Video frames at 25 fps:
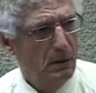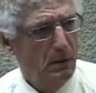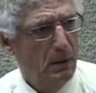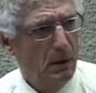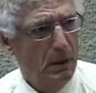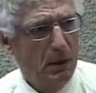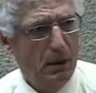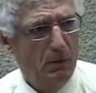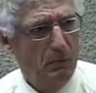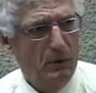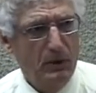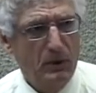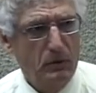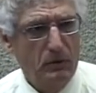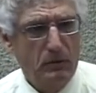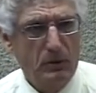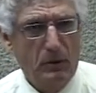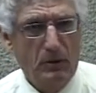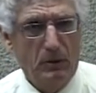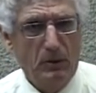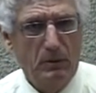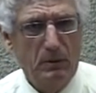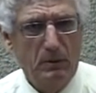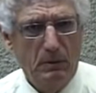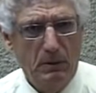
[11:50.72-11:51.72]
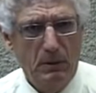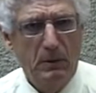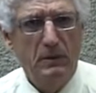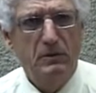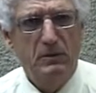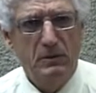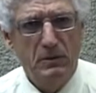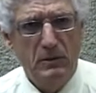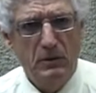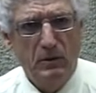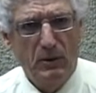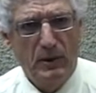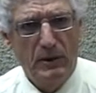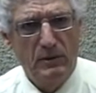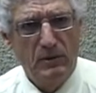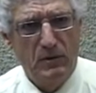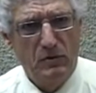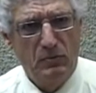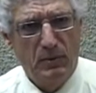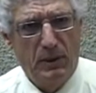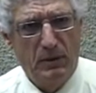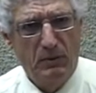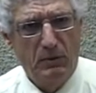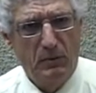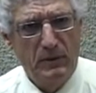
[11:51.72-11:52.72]
We don't know. Is the U.S.
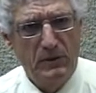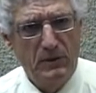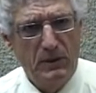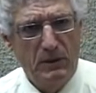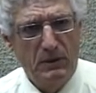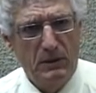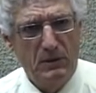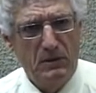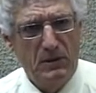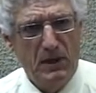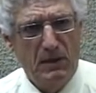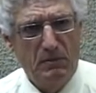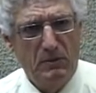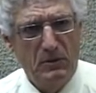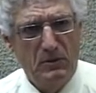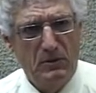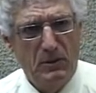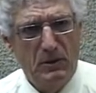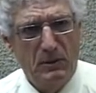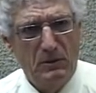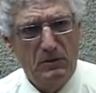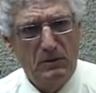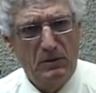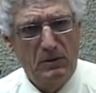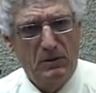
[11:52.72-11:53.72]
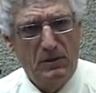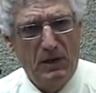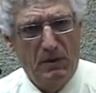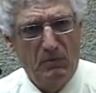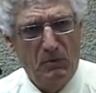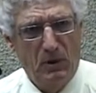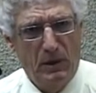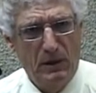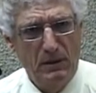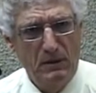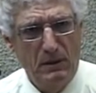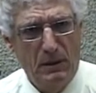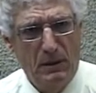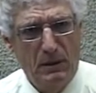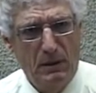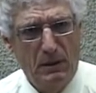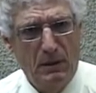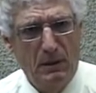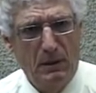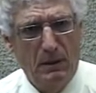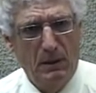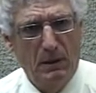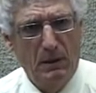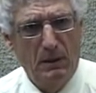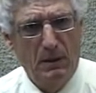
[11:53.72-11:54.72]
as well? Are we seeing the same incidents, the same rise?
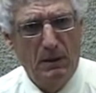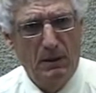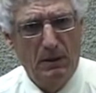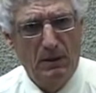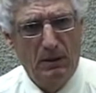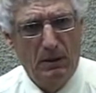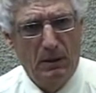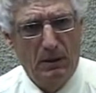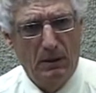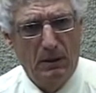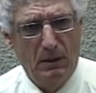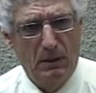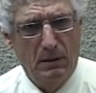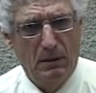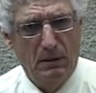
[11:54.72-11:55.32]
No.